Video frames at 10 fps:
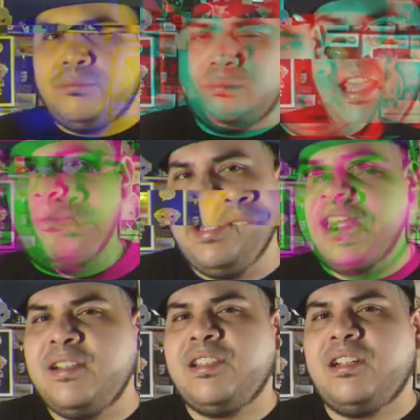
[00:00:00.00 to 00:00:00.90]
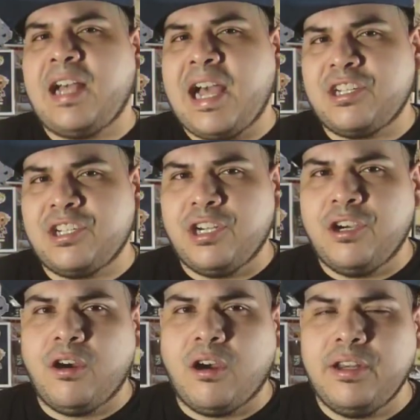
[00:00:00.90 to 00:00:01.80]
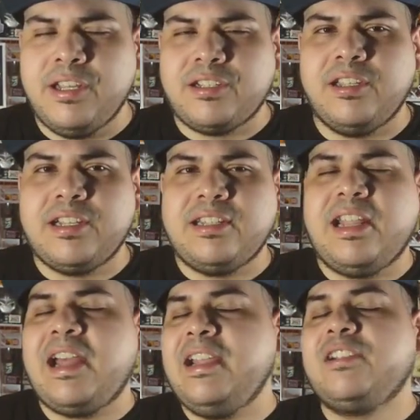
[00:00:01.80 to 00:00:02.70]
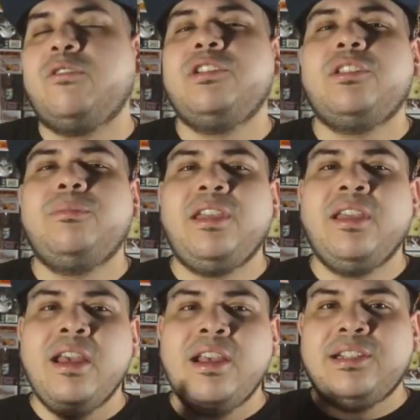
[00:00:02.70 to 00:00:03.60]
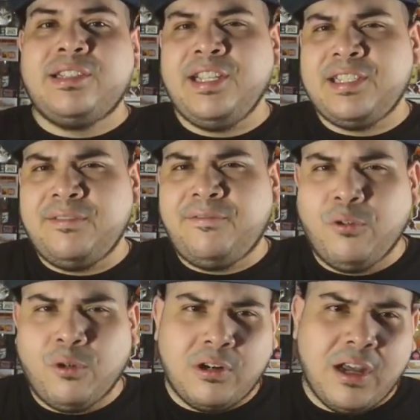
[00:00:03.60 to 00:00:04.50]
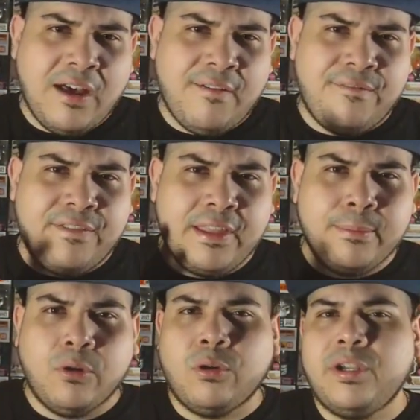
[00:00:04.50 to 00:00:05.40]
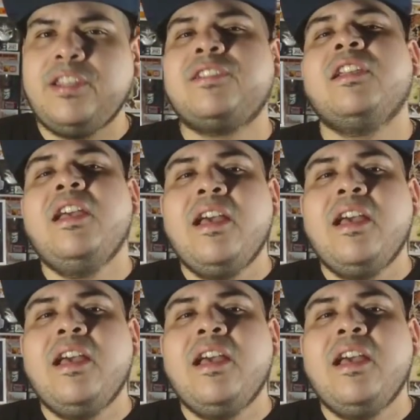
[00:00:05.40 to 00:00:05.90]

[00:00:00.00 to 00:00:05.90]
And we get into the last show on this list, and that is going to be season 4 of The Boys.